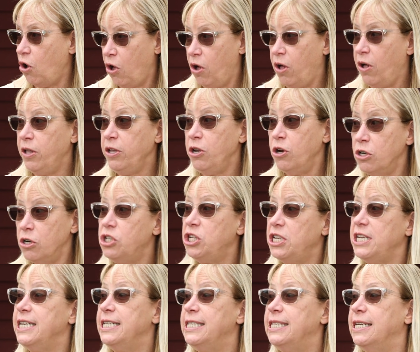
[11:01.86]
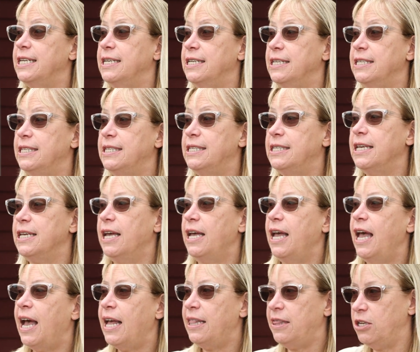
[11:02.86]
all your cheeses
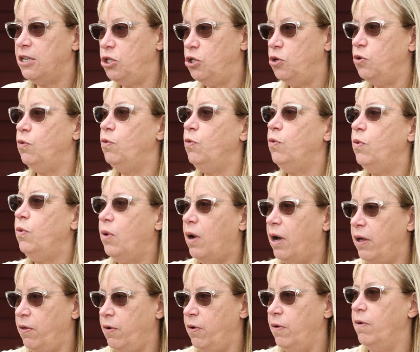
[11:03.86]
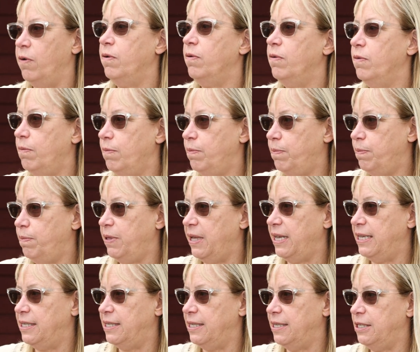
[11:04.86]
at the two other
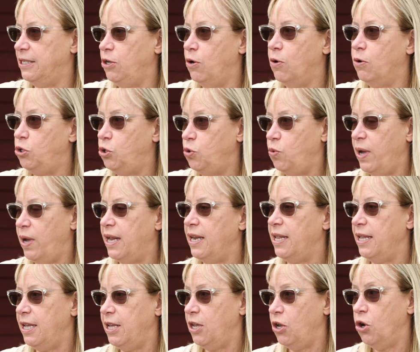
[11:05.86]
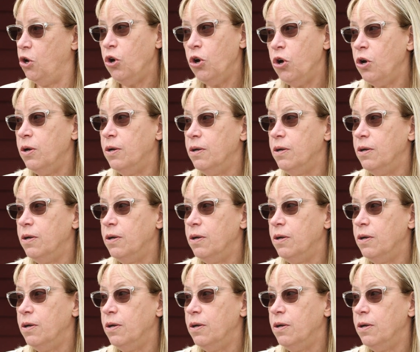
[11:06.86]
places. You don't do any here.